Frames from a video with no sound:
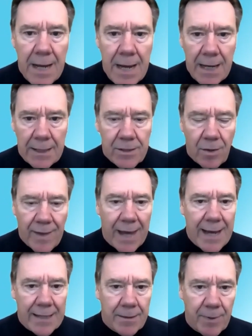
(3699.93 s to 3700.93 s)
And so that
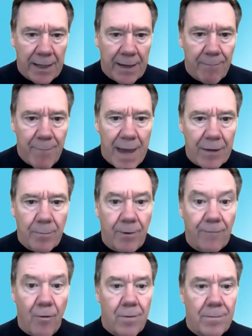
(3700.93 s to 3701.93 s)
has a big impact on
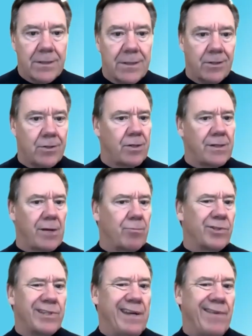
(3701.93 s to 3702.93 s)
performance. And so you say, well,
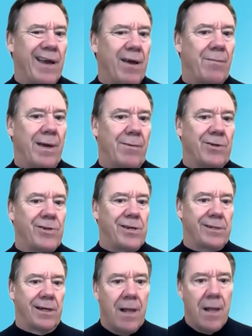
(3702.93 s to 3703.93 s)
Steve, how much is it?
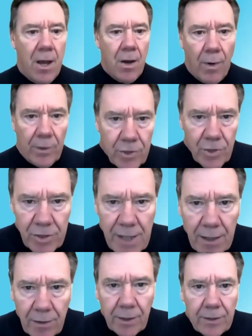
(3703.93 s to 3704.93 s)
Well, let's just take a
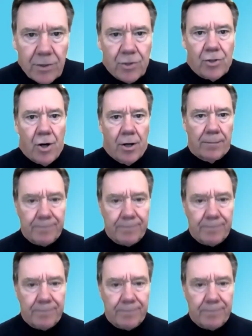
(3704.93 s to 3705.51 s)
look at this chart.